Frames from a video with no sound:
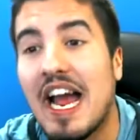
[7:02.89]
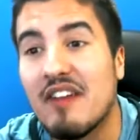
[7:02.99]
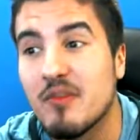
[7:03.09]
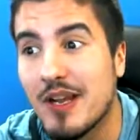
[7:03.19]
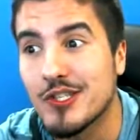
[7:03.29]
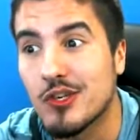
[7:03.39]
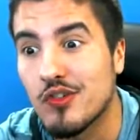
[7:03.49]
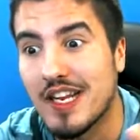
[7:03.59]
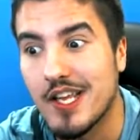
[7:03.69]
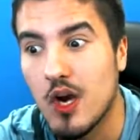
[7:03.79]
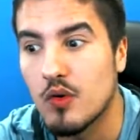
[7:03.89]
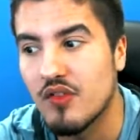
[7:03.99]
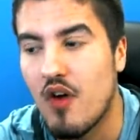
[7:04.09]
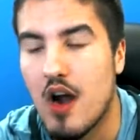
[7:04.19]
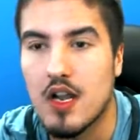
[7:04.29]
I have to make sure that I go
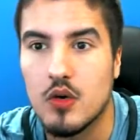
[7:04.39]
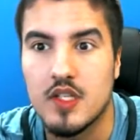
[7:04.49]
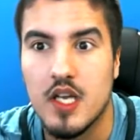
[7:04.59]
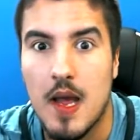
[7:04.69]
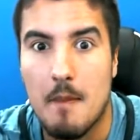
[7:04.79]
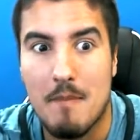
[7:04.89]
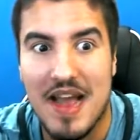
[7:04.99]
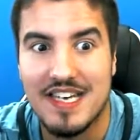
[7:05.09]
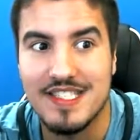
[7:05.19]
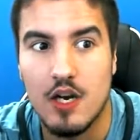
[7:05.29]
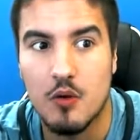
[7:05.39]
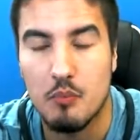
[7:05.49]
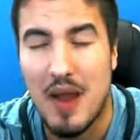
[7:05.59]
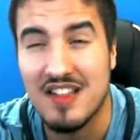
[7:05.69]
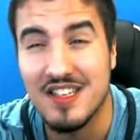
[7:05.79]
into Fallout, max
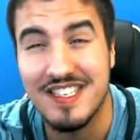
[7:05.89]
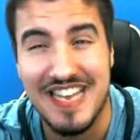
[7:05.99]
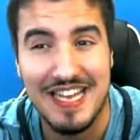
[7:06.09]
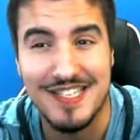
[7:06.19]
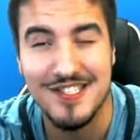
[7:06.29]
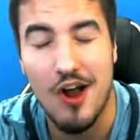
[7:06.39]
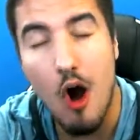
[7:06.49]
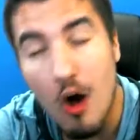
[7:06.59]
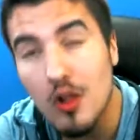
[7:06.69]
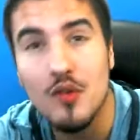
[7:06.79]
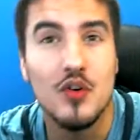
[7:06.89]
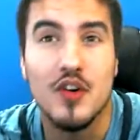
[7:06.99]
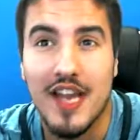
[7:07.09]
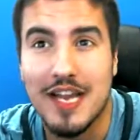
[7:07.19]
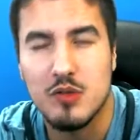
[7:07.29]
out Paladin Danse all over
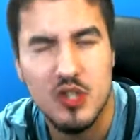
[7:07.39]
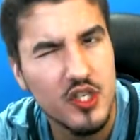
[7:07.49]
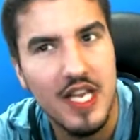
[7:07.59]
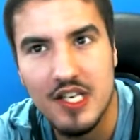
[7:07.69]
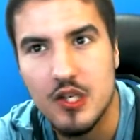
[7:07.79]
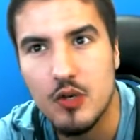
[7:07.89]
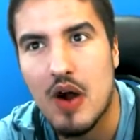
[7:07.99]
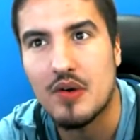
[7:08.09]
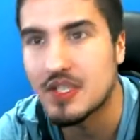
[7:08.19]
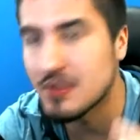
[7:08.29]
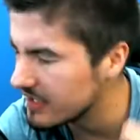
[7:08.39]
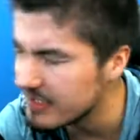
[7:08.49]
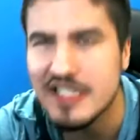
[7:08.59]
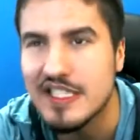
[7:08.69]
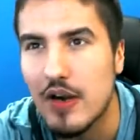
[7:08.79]
again, which should take two hours, which is
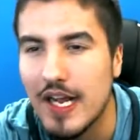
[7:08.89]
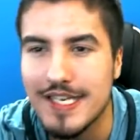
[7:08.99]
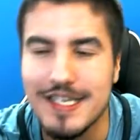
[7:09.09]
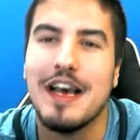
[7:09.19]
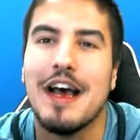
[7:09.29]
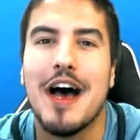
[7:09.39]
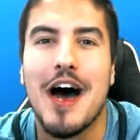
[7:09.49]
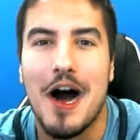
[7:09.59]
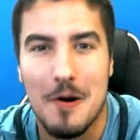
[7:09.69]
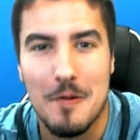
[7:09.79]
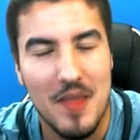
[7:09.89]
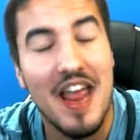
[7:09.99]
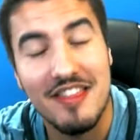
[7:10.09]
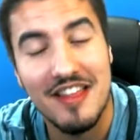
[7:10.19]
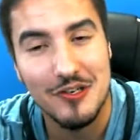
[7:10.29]
just great. Um,
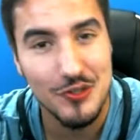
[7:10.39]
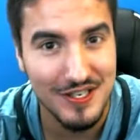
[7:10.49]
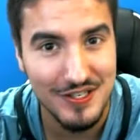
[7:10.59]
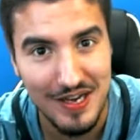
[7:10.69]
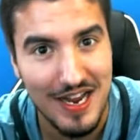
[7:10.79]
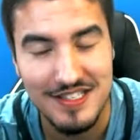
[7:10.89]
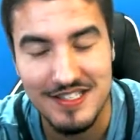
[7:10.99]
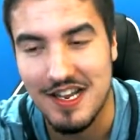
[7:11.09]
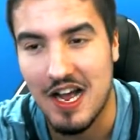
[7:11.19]
and then I'll show that to you guys.